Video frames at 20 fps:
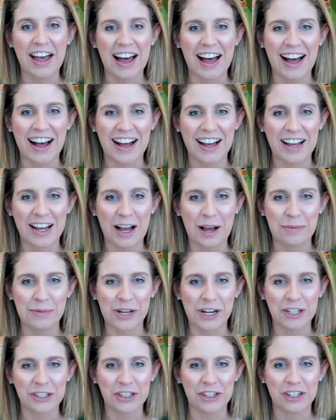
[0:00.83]
Hi, I'm
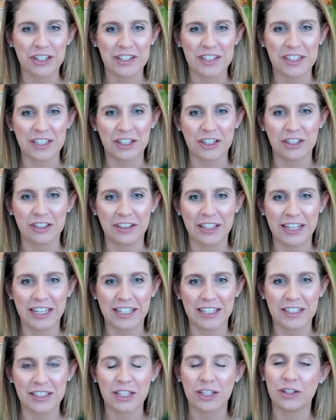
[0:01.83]
Dr. Krista
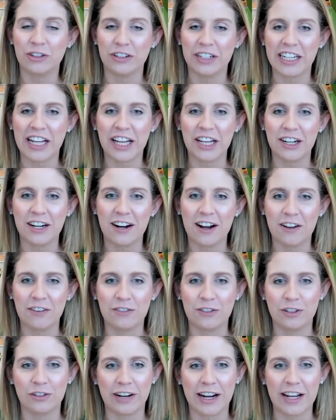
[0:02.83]
Kurlinkus, creator
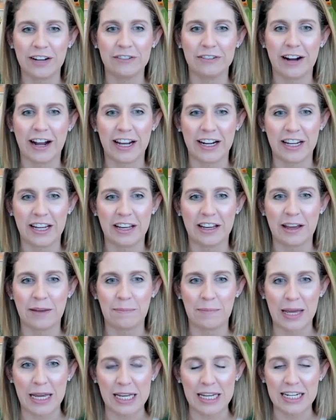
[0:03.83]
of Grant Writing
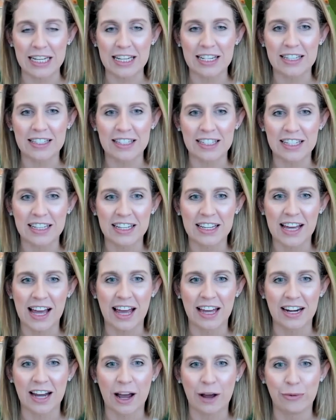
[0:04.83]
Made Easy,
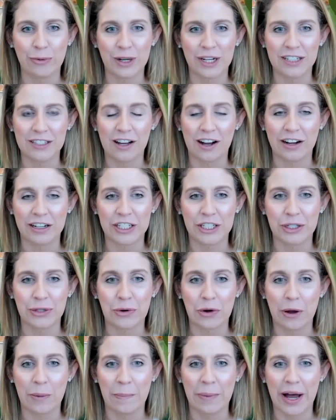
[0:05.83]
and I want to talk to
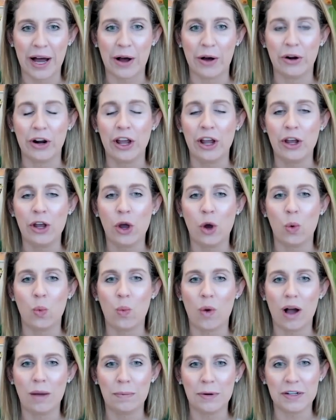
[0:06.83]
you about
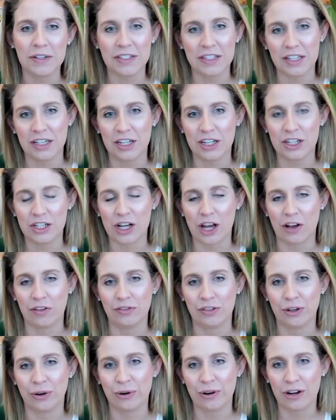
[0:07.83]
what percentage
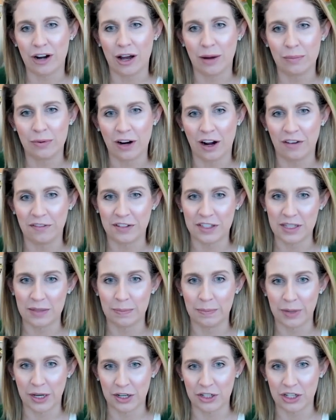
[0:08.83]
of your nonprofit's
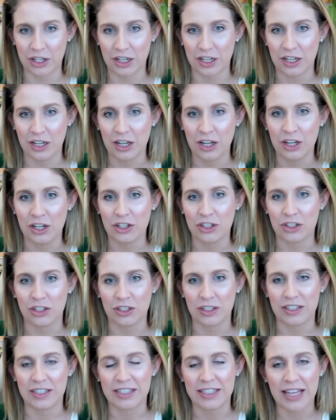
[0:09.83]
budget
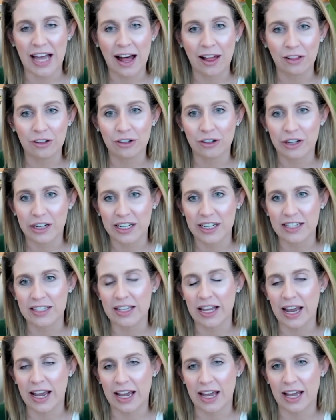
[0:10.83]
should salaries
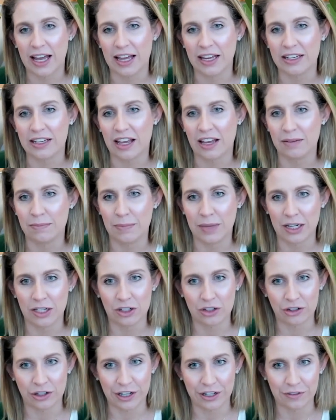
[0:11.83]
and
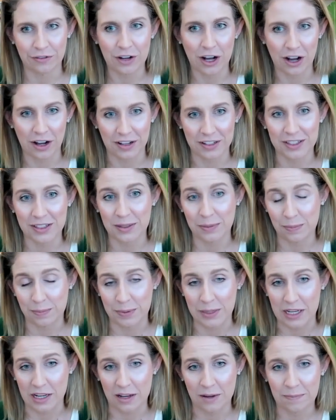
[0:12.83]
administrative costs
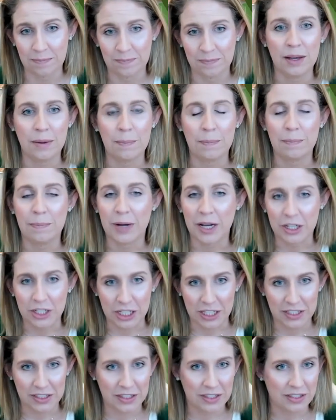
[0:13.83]
be.
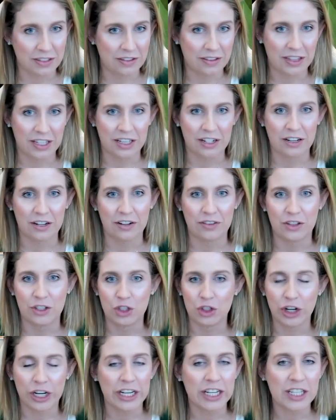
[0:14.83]
Budgets. They're the
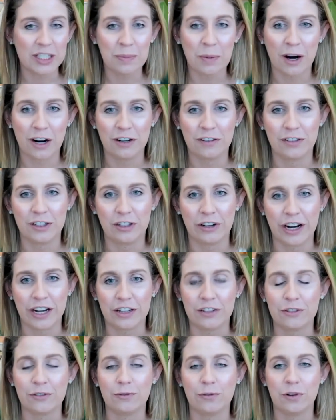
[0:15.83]
trickiest part of a
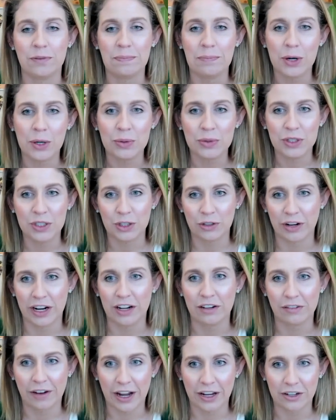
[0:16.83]
grant for most
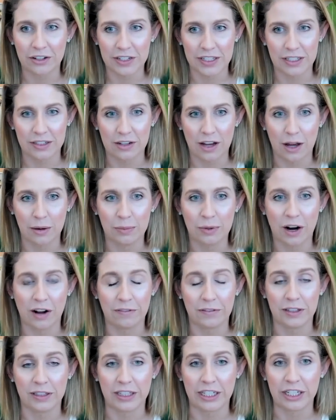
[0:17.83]
grant writers and
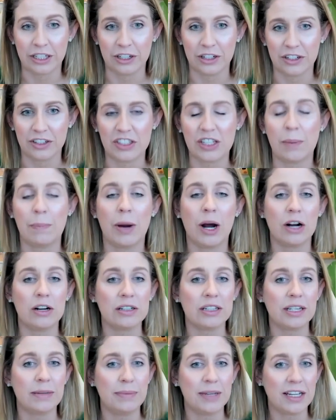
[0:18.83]
nonprofit leaders,
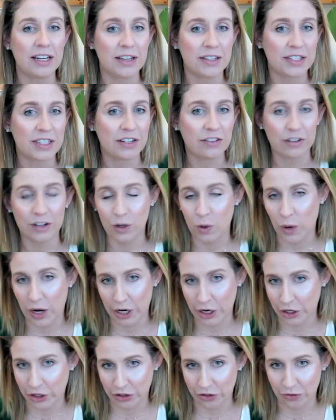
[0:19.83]
partly because they
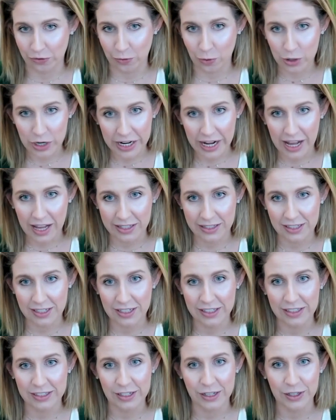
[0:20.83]
require good
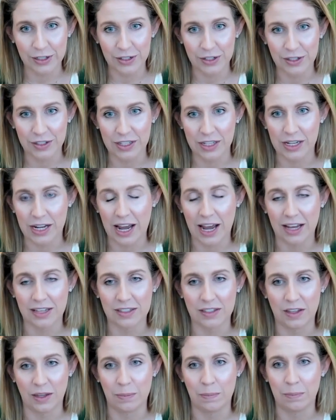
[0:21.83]
forecasting skills and
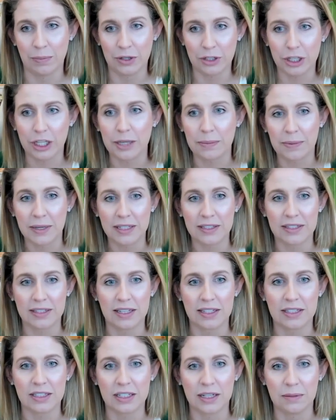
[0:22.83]
excellent bookkeeping
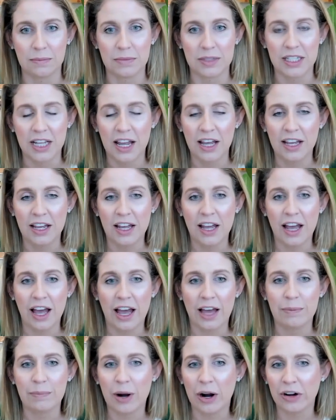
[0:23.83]
systems,
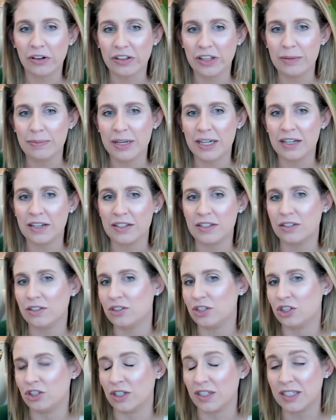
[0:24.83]
and partly because
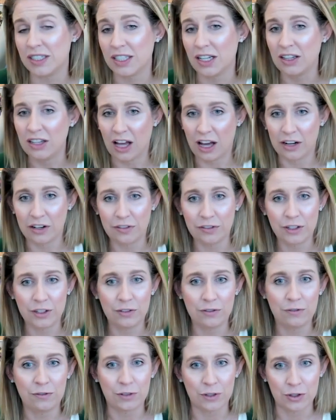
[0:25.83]
there's just a lot of
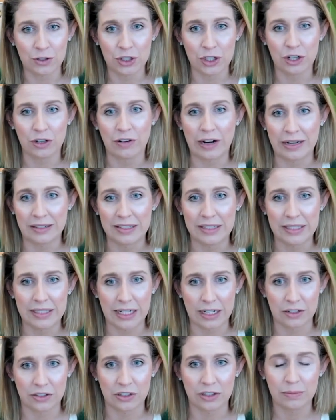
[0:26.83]
confusion around
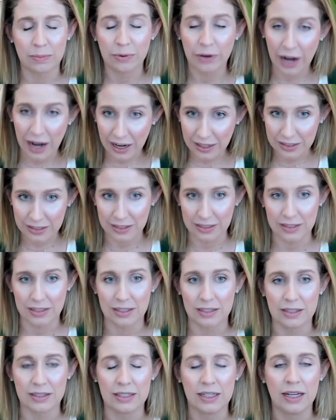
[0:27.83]
standard
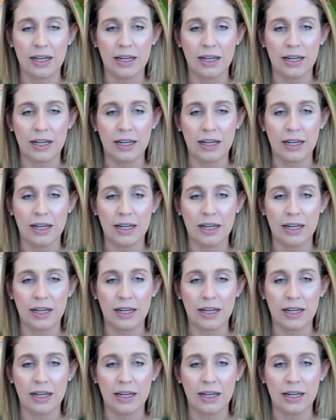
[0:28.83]
practices.